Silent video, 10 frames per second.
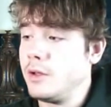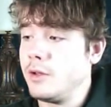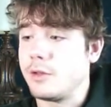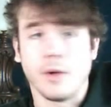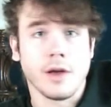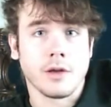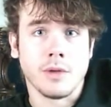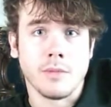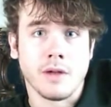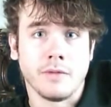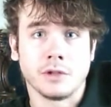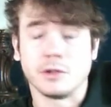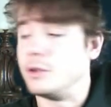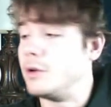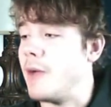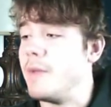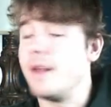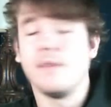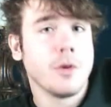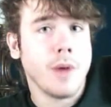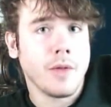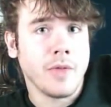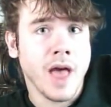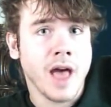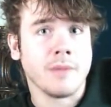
So that could be beneficial. I made a video about that.